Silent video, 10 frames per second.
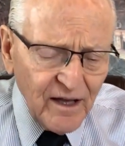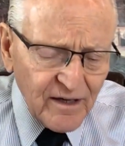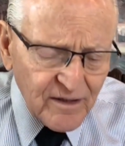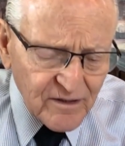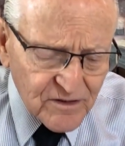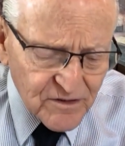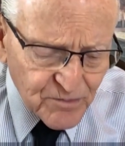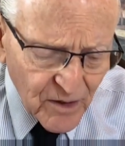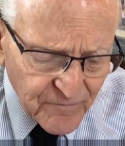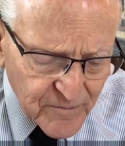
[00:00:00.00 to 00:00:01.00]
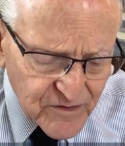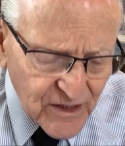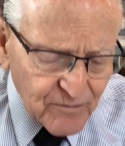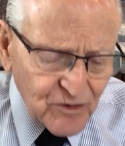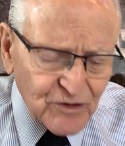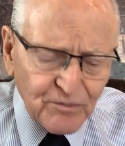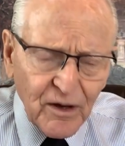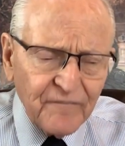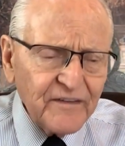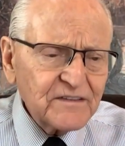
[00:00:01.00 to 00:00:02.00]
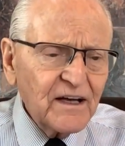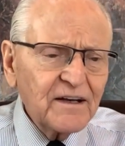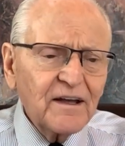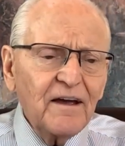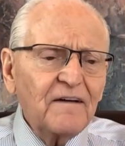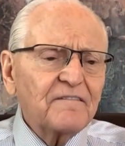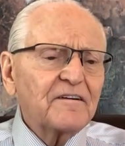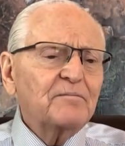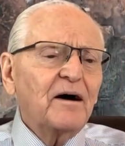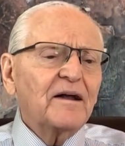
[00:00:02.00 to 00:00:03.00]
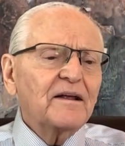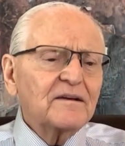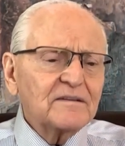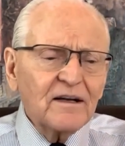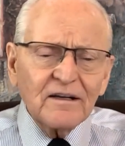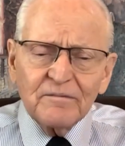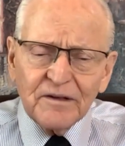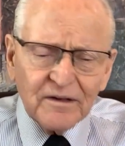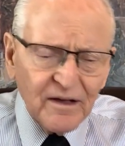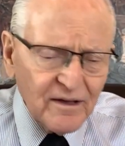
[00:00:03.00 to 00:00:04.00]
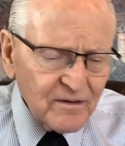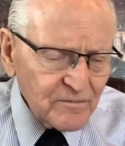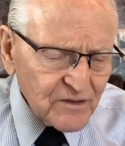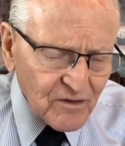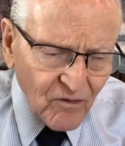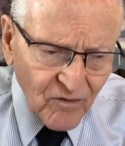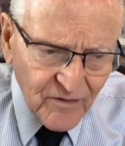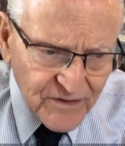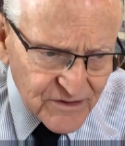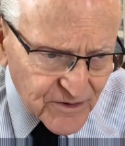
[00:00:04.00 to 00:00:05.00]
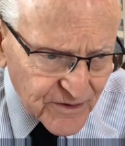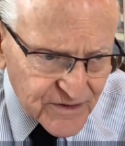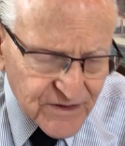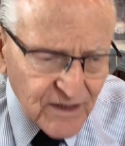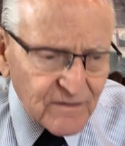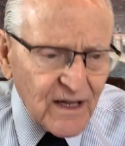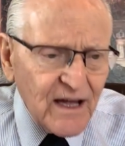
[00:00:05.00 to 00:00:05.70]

And he just was able to prophesy to everybody and tell them their names and all of this sort of stuff.